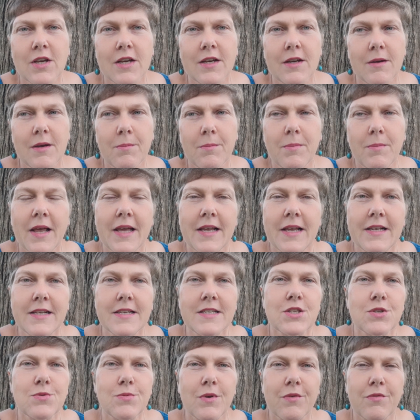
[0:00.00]
a
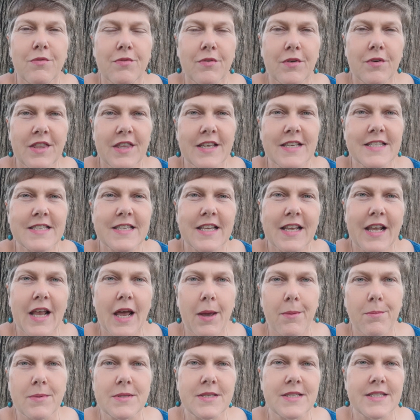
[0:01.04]
playlist with things that
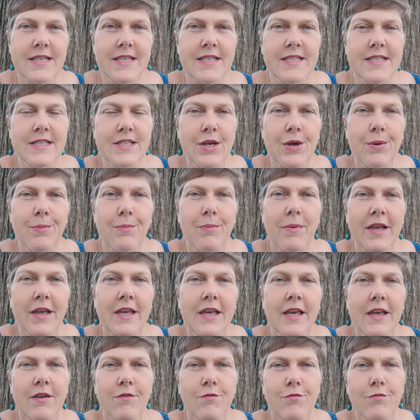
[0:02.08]
happens in soap
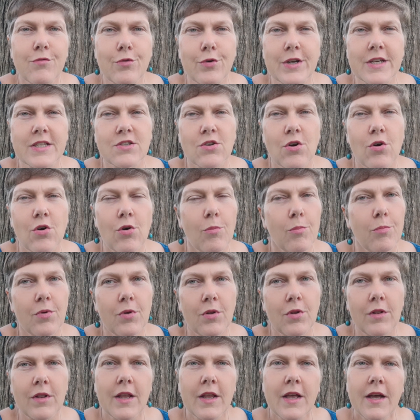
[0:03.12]
making, for
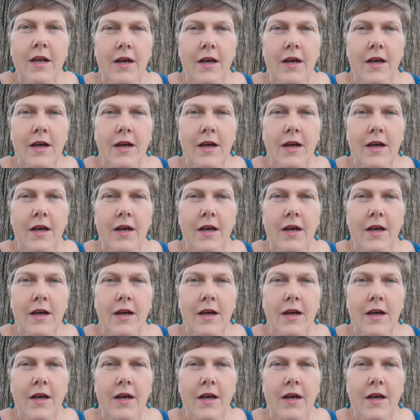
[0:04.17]
example,